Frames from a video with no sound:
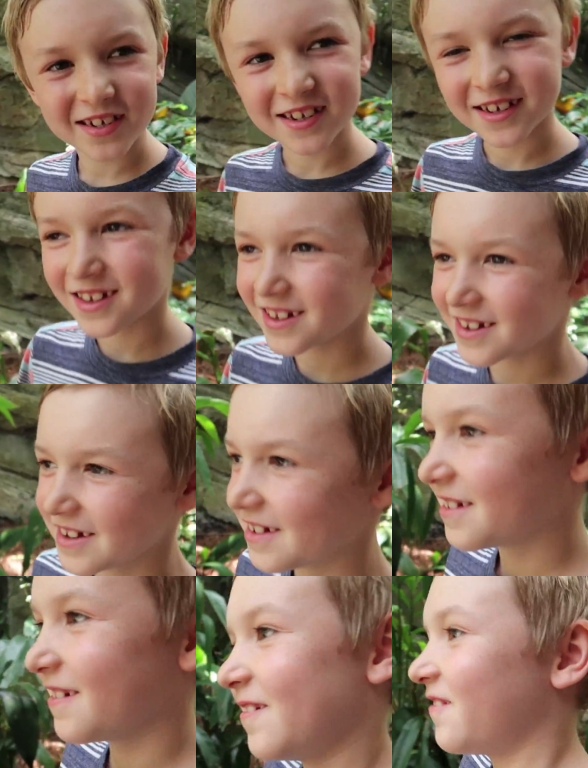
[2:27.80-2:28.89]
Whoa,
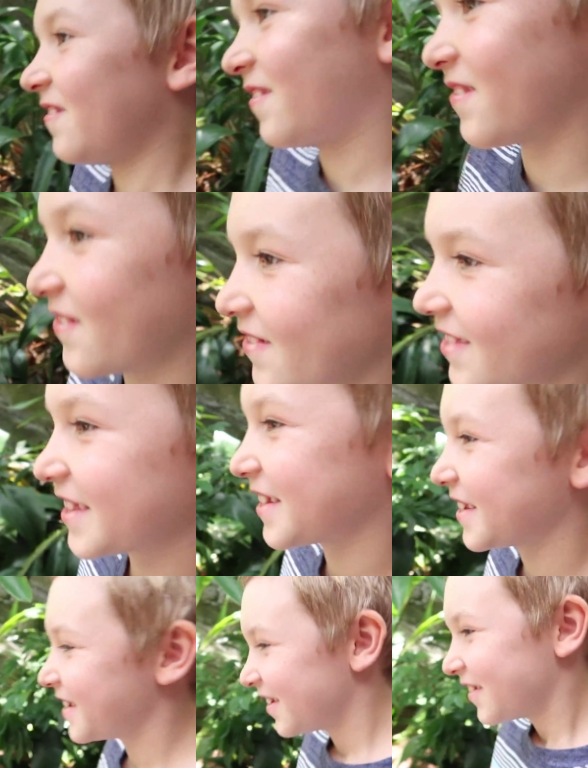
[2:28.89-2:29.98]
that's saying a lot,
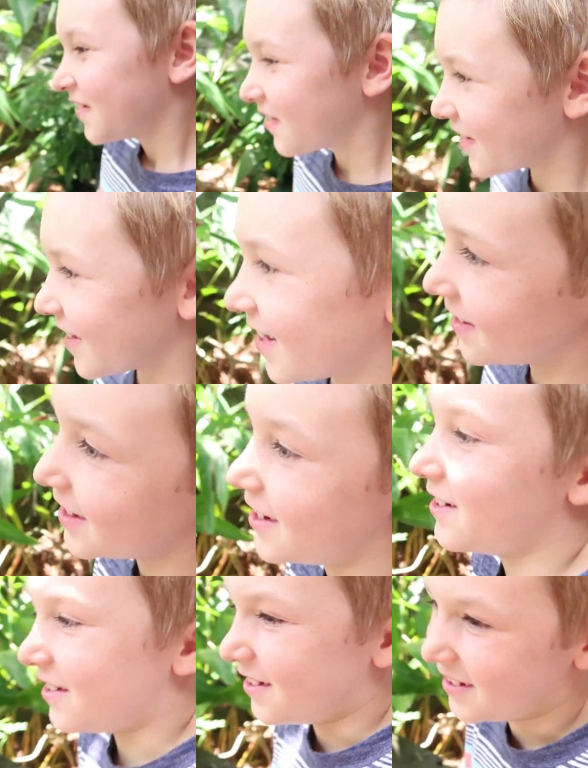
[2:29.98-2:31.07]
buddy. Well, you're,
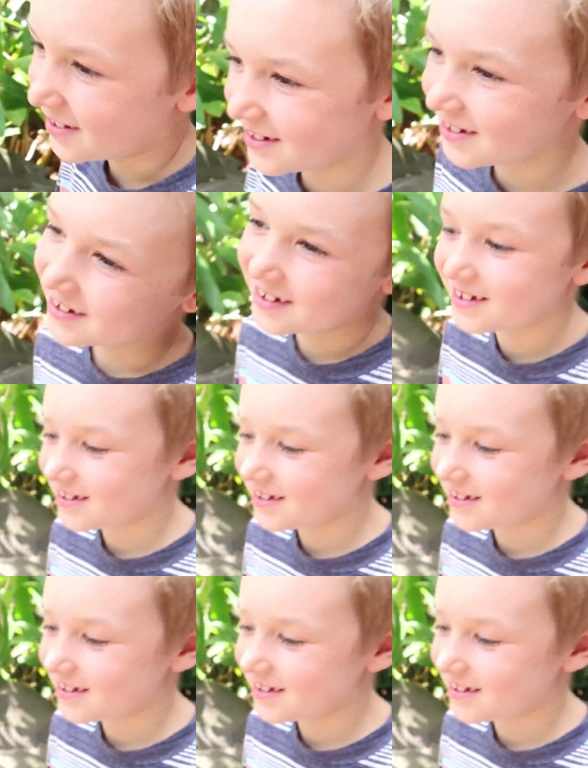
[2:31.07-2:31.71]
you're a